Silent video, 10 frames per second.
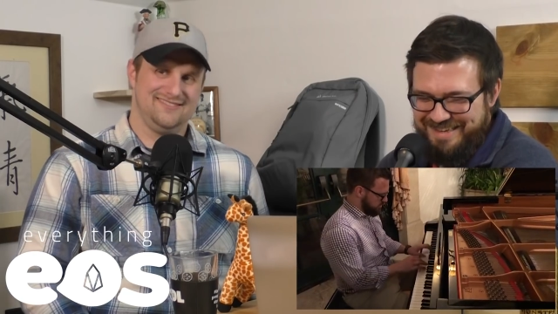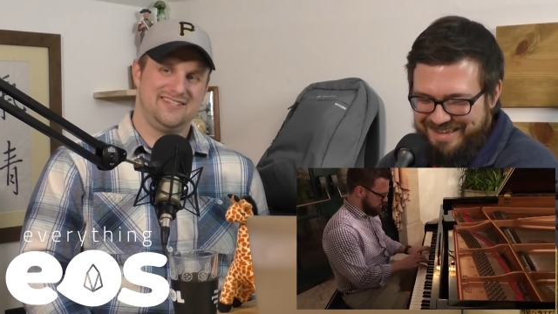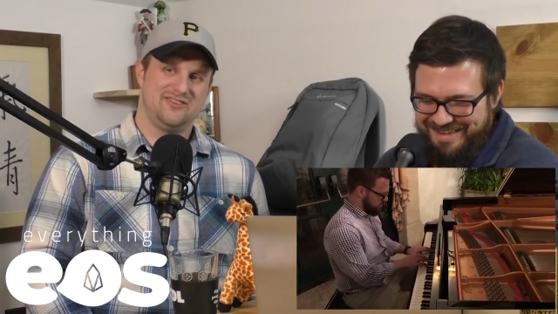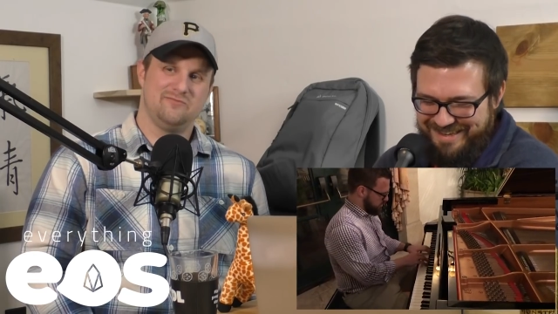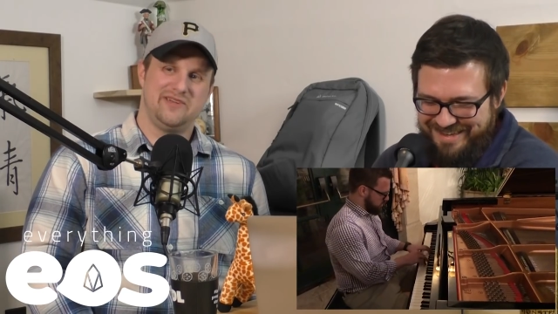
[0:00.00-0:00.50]

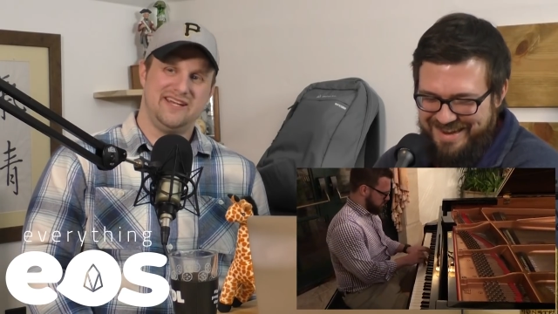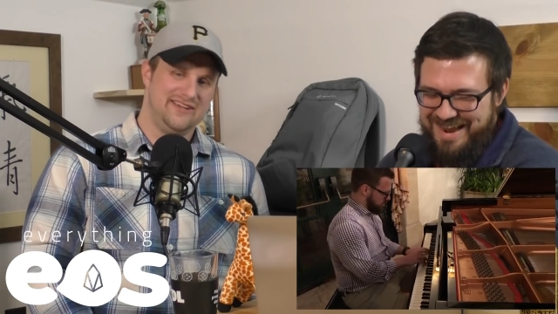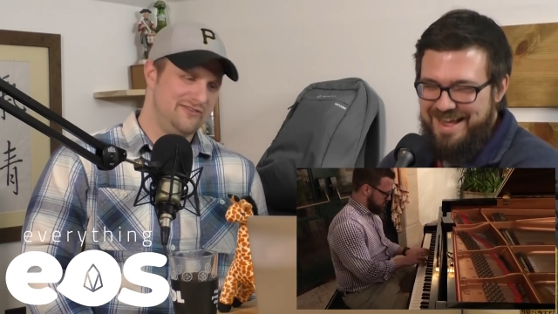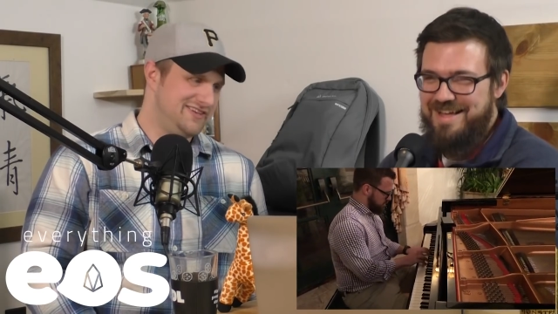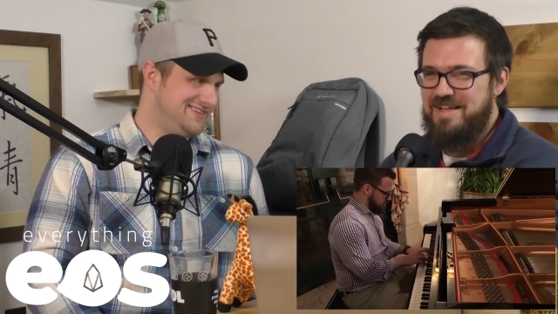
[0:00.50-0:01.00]
Speaker 1: Like you were
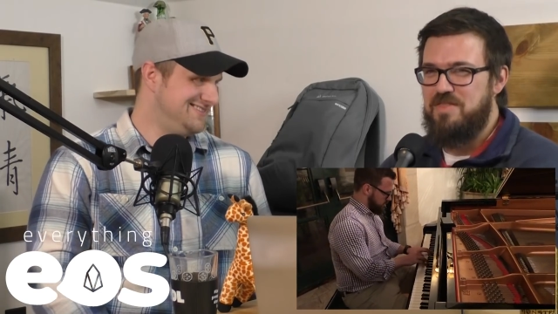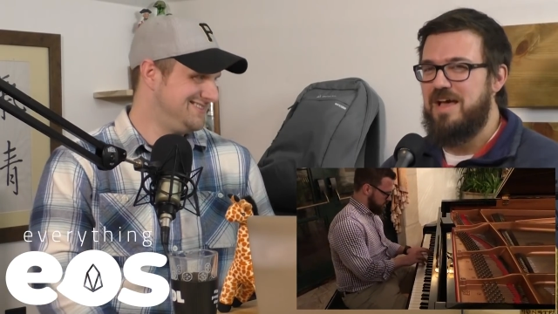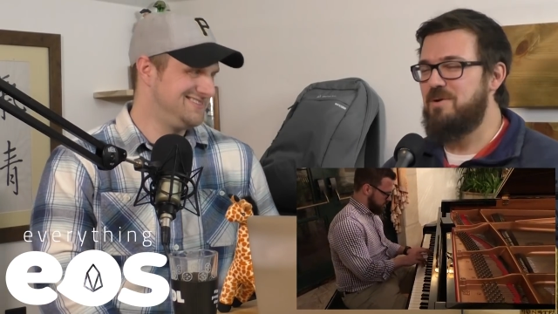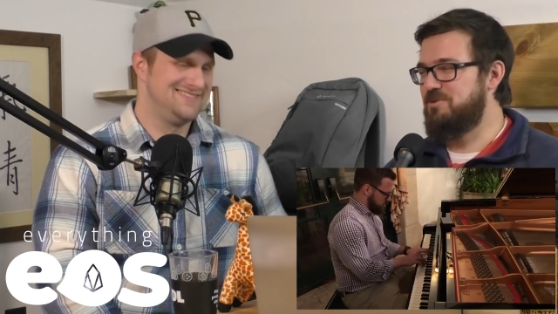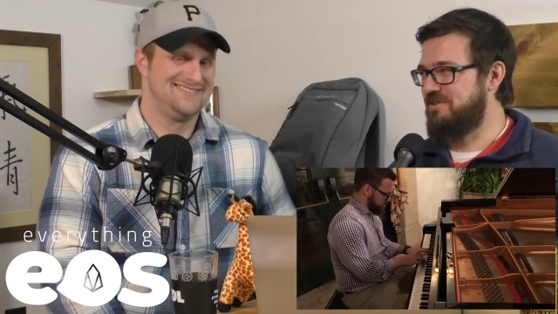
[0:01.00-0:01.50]
Beethoven?
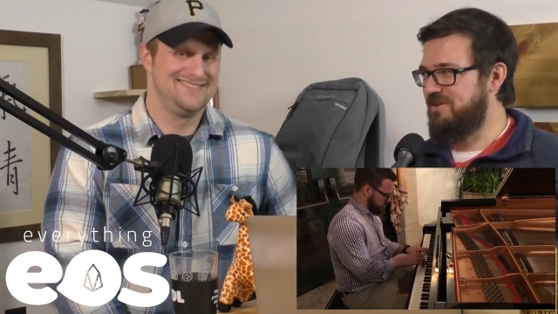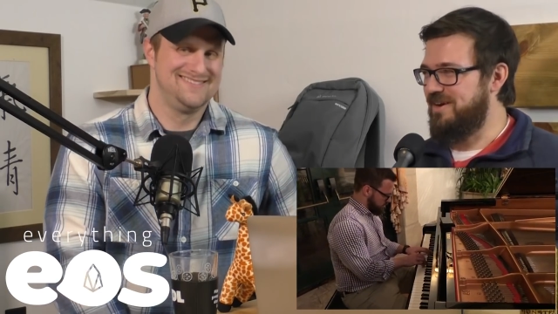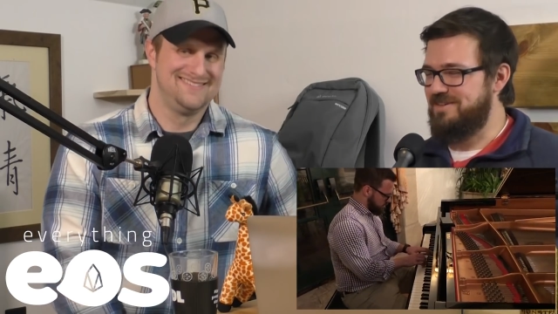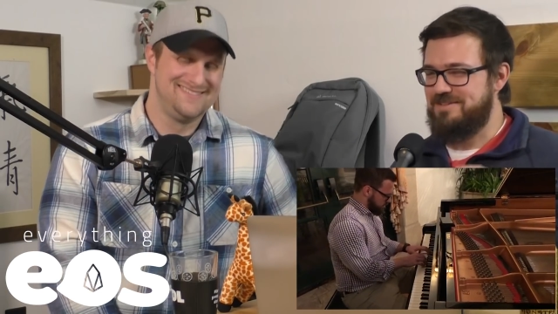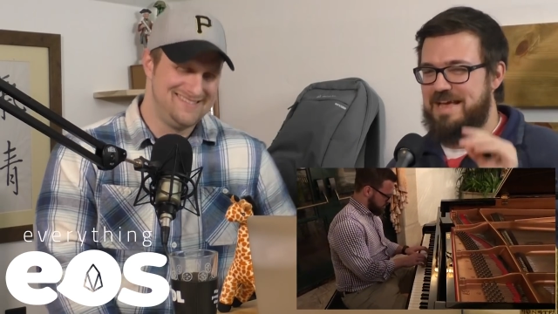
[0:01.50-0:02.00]
That was the
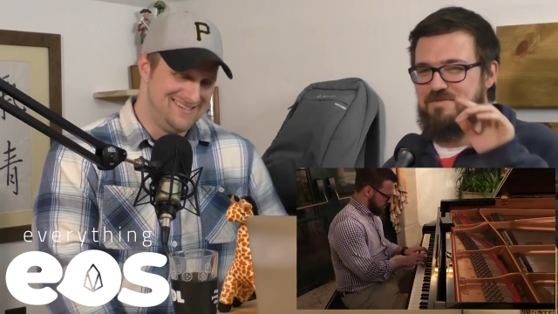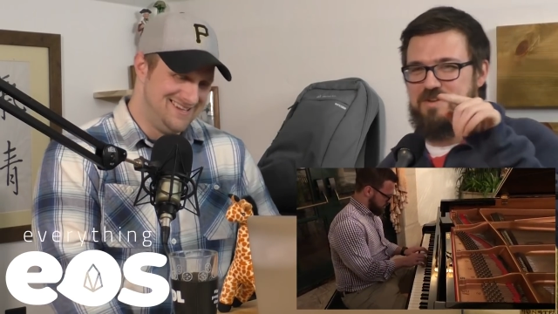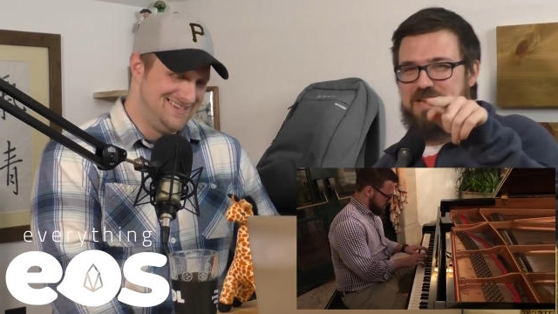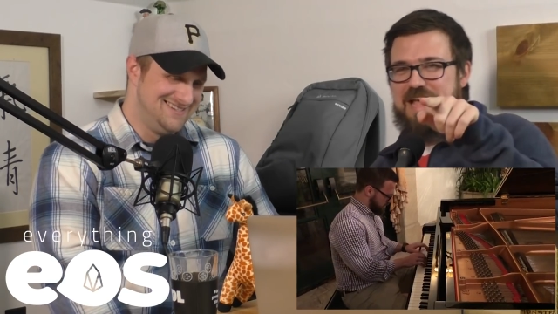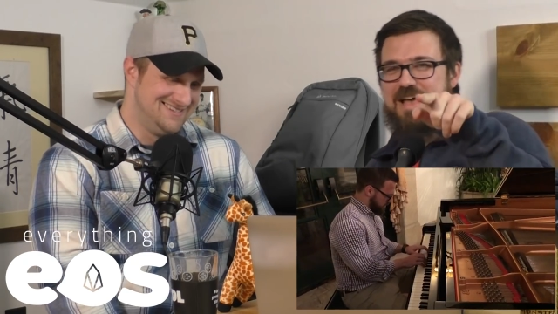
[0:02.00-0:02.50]
greatest.
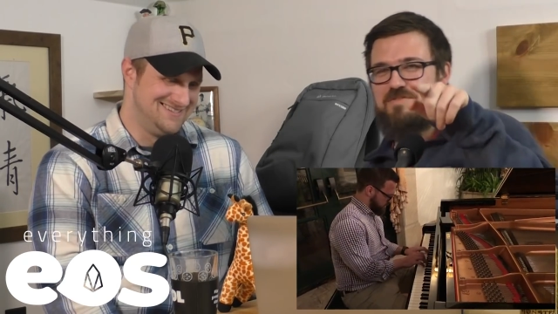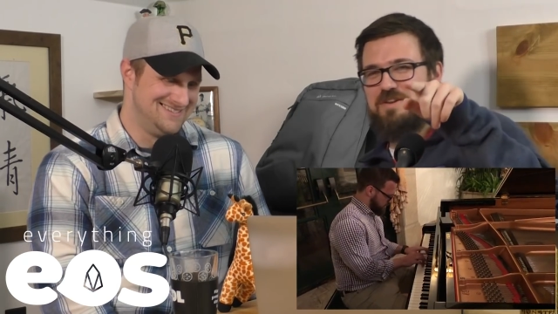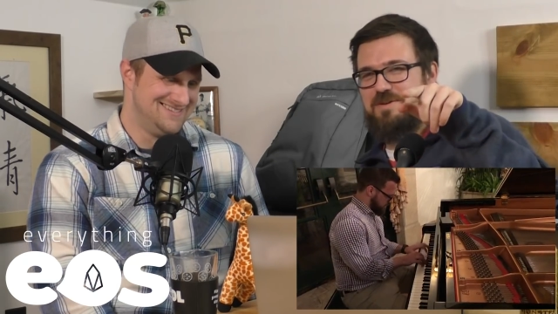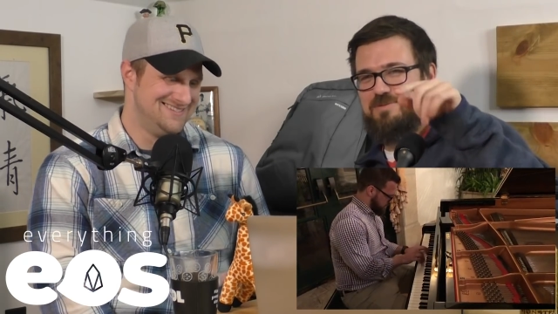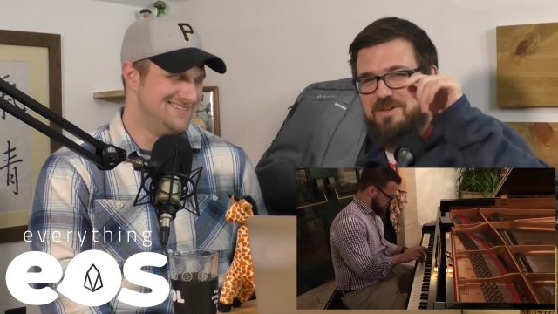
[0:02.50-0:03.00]

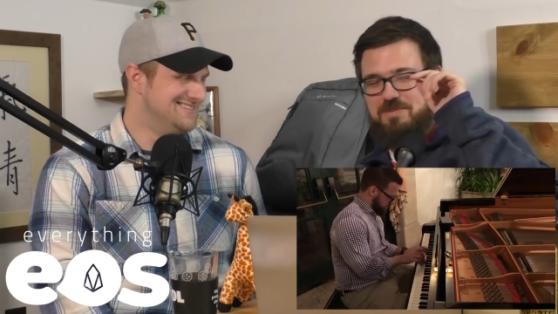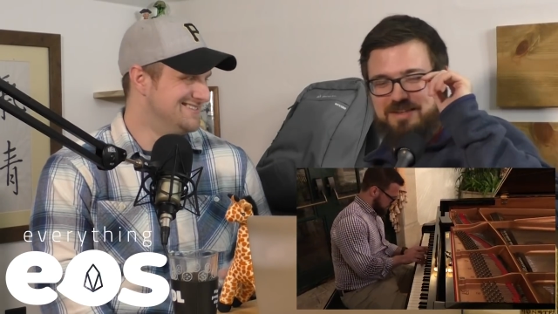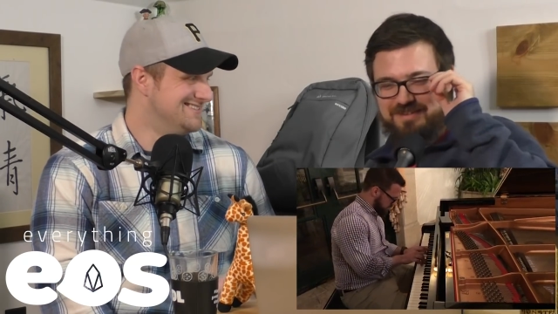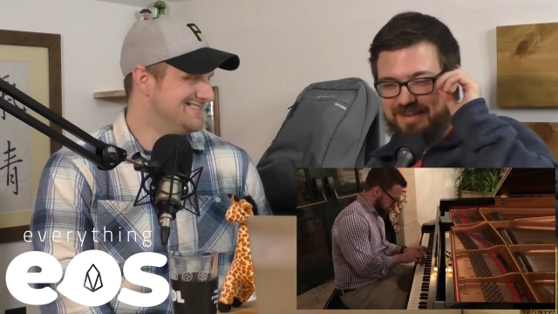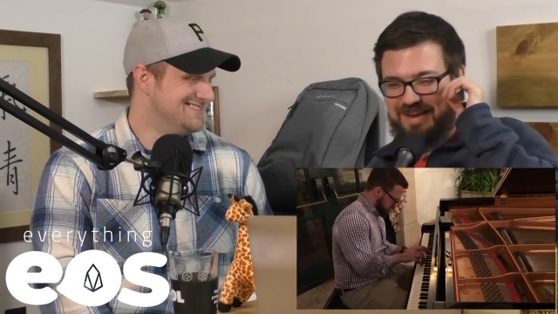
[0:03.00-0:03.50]
Evan comes up.
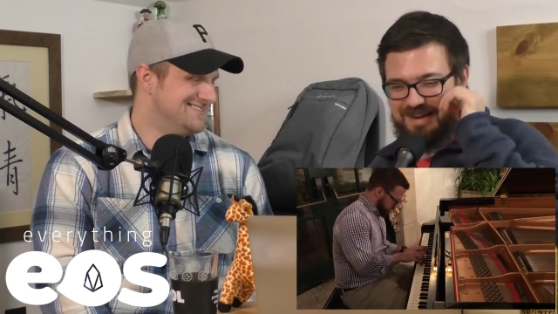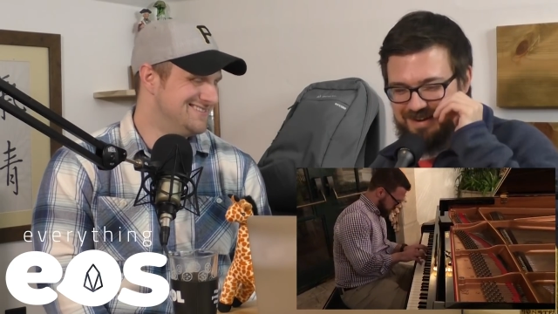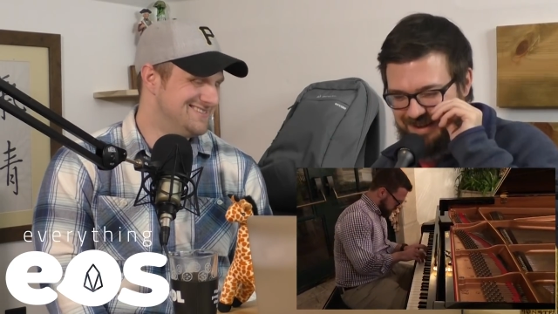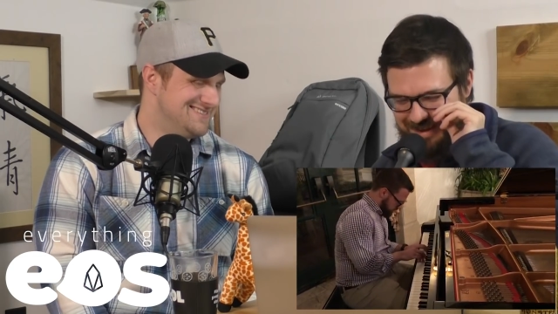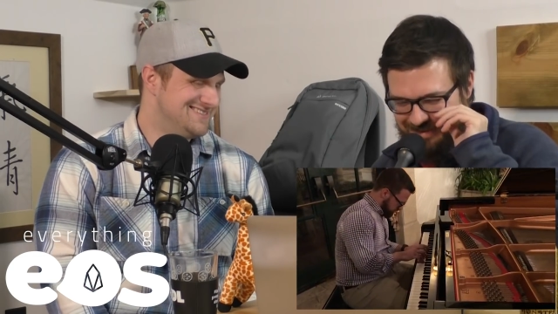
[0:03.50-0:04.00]
It's late at
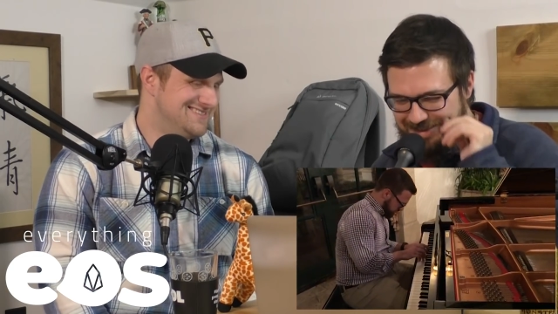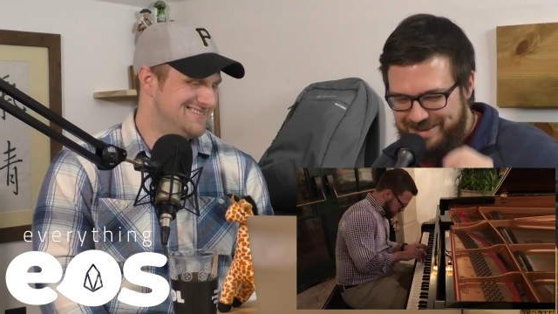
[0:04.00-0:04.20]
night.